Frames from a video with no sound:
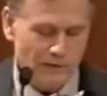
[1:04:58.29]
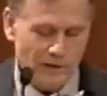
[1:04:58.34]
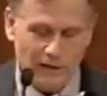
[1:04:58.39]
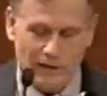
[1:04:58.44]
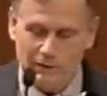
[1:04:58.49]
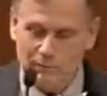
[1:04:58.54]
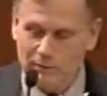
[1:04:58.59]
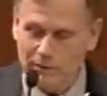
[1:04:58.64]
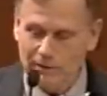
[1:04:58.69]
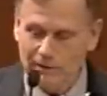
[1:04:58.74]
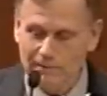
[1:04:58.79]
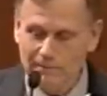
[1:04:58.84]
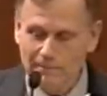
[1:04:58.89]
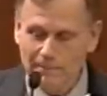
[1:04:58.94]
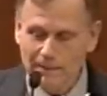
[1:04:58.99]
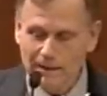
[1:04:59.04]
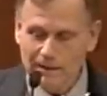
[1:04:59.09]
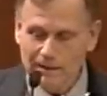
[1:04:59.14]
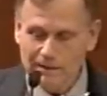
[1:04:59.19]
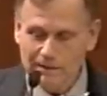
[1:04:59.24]
of Iowa,
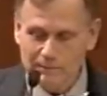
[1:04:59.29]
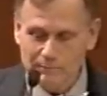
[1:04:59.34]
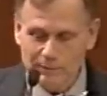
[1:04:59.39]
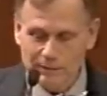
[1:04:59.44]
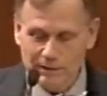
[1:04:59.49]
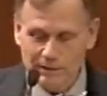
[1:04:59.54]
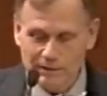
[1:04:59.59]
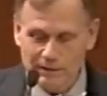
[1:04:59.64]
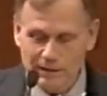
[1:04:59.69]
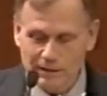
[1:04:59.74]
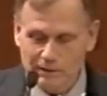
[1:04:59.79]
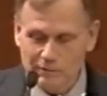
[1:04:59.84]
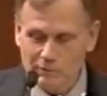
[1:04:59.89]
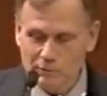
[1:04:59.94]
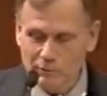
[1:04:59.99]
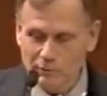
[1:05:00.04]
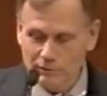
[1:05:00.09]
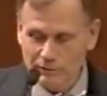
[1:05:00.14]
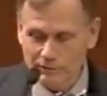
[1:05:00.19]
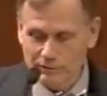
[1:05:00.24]
here being the
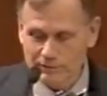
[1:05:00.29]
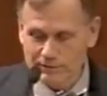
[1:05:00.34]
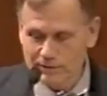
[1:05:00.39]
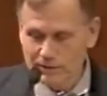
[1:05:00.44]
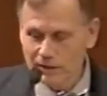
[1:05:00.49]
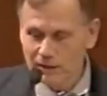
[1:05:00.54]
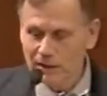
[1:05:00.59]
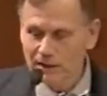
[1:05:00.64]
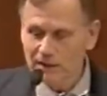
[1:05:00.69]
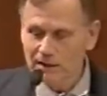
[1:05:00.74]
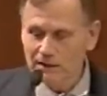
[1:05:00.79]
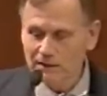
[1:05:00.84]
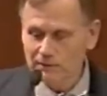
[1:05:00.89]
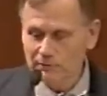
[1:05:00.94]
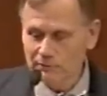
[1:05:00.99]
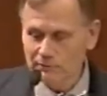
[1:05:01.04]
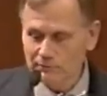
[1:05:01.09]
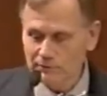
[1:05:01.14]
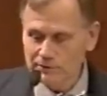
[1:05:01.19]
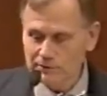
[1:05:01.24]
headquarters, and
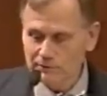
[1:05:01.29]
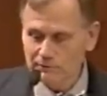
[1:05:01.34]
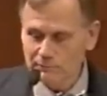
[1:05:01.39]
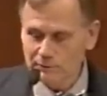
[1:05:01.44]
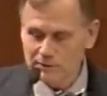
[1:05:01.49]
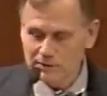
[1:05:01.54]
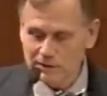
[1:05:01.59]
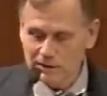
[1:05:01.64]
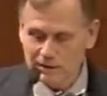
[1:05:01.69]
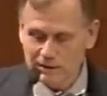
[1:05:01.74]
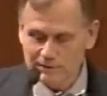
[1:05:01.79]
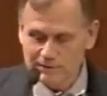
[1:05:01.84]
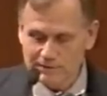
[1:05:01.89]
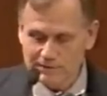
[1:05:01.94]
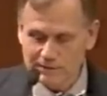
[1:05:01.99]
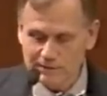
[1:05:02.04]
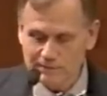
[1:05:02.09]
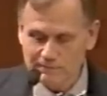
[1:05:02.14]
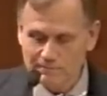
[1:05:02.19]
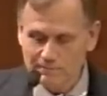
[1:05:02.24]
University of
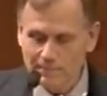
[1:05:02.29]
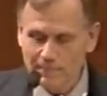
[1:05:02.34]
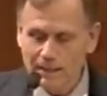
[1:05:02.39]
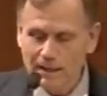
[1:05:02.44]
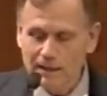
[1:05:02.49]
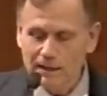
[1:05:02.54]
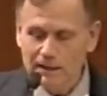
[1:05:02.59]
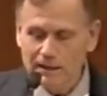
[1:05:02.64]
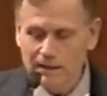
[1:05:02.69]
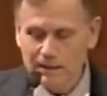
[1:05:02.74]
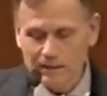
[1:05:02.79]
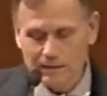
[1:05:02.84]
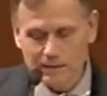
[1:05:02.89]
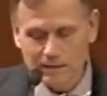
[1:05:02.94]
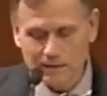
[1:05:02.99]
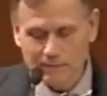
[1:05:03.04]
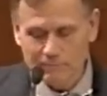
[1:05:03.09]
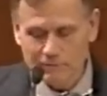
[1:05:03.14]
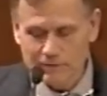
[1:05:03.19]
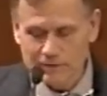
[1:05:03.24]
Wisconsin, and
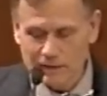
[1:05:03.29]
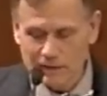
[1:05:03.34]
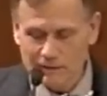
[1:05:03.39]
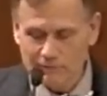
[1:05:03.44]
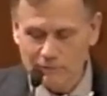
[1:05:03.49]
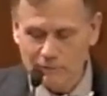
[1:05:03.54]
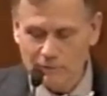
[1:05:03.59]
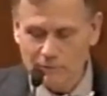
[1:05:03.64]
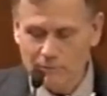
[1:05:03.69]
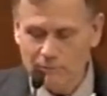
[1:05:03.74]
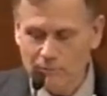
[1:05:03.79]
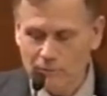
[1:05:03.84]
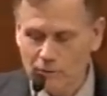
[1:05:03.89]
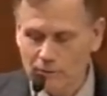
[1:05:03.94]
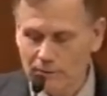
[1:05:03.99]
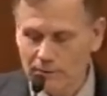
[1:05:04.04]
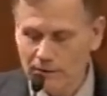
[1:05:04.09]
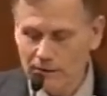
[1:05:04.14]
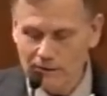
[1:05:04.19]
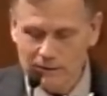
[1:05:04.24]
Denver Center for the
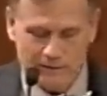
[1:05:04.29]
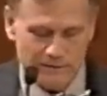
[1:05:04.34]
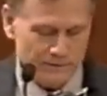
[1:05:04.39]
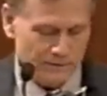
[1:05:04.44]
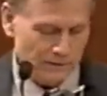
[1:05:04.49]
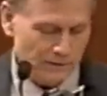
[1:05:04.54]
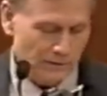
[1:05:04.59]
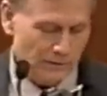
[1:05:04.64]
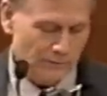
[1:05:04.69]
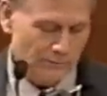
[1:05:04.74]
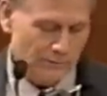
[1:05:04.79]
Performing Arts, and